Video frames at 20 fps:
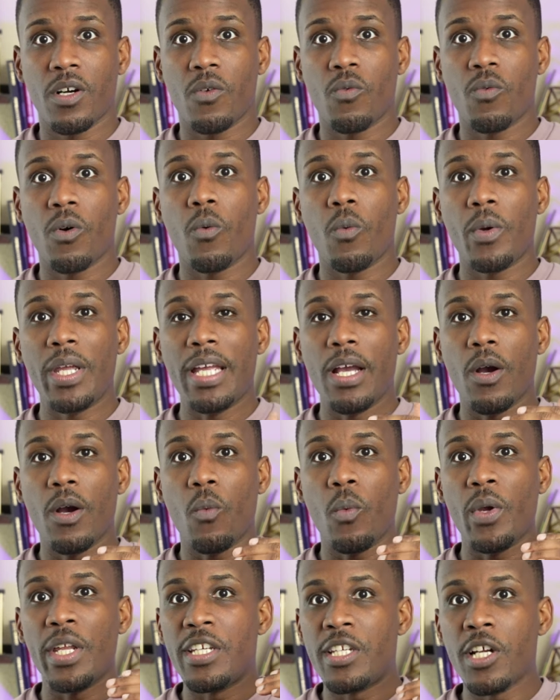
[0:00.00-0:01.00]
where we,
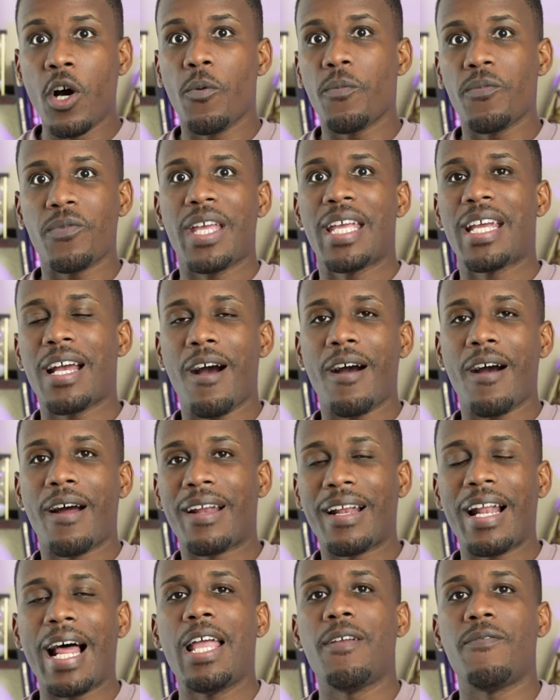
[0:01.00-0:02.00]
we don't think our
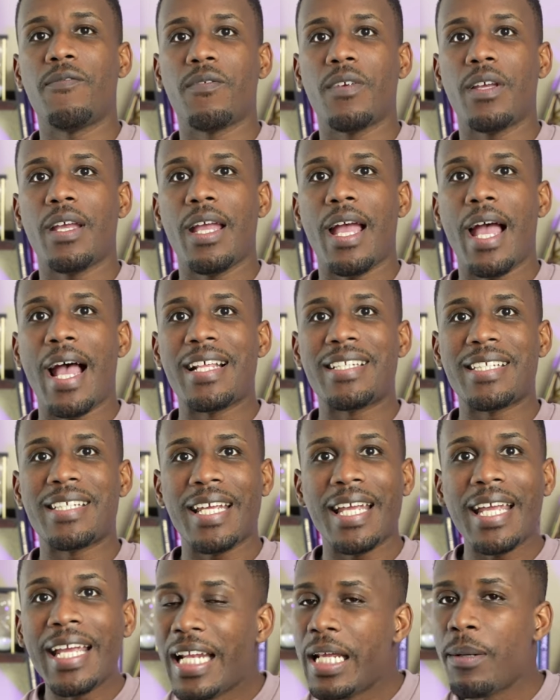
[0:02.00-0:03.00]
life has
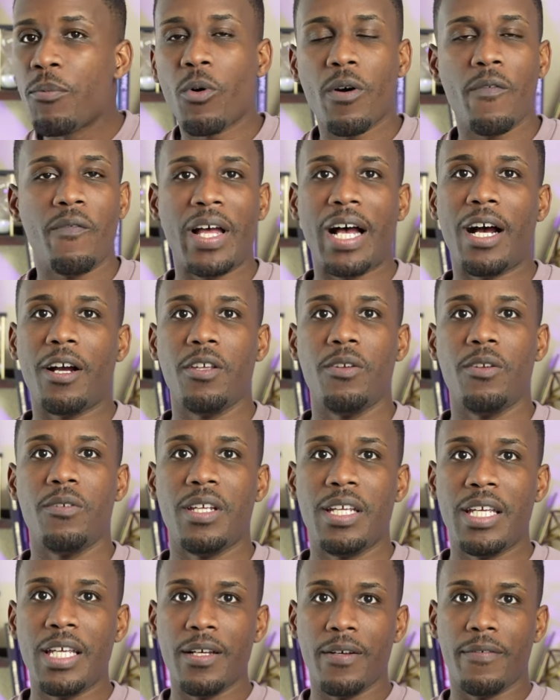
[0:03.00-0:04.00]
any more value to
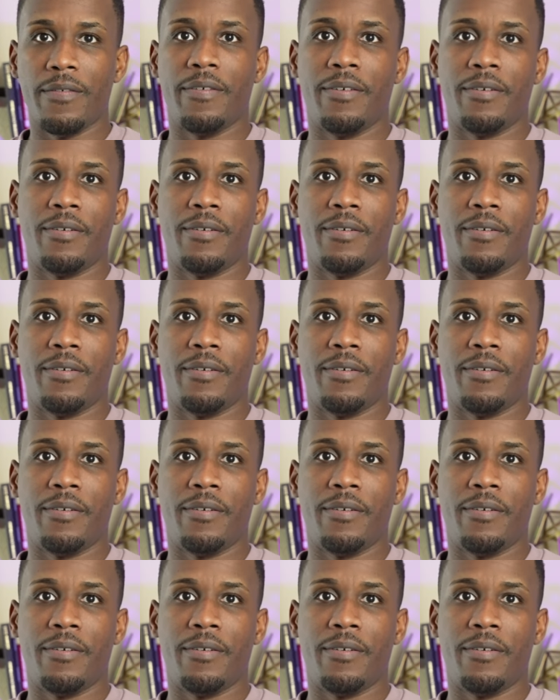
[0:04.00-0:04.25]
give.